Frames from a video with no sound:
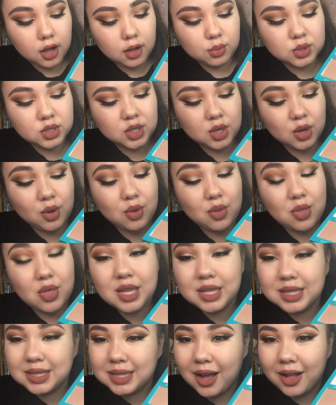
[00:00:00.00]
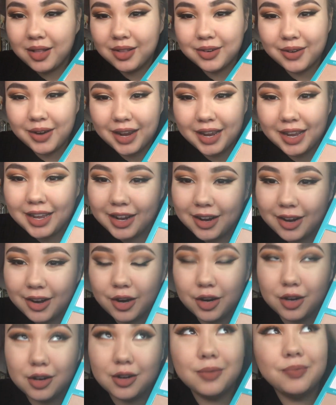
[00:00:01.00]
So this color right
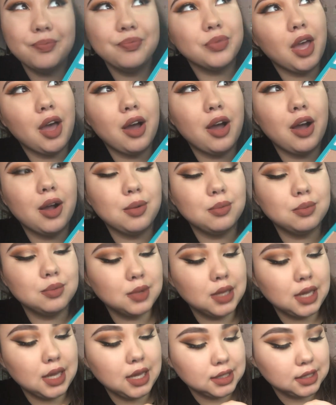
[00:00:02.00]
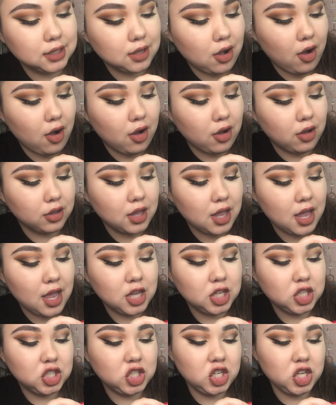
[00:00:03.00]
here is called
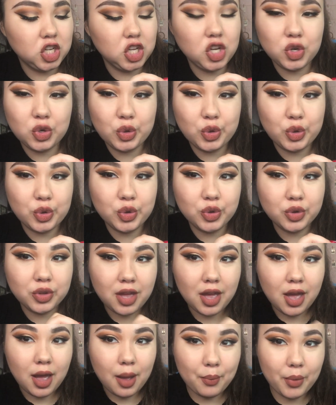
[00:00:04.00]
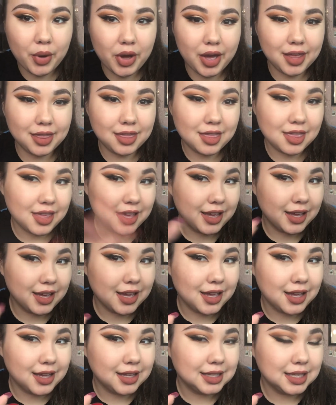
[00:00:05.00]
Chihu, but the thing
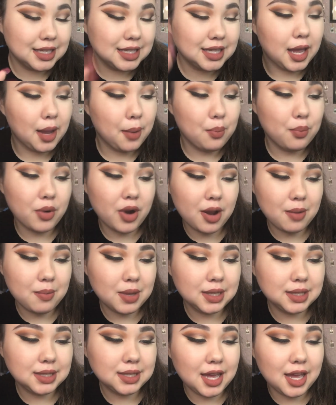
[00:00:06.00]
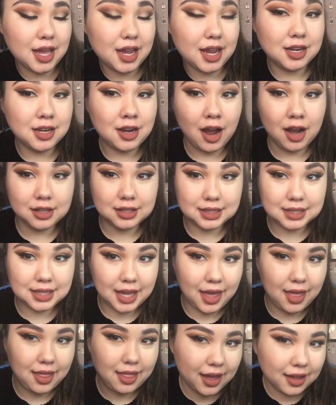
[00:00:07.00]
is like Bretman said not to
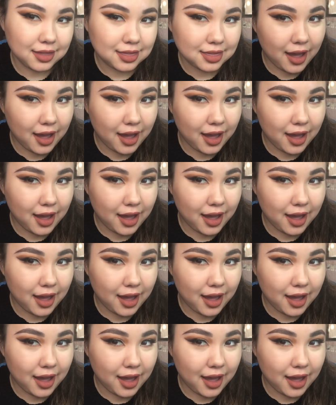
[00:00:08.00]
say it like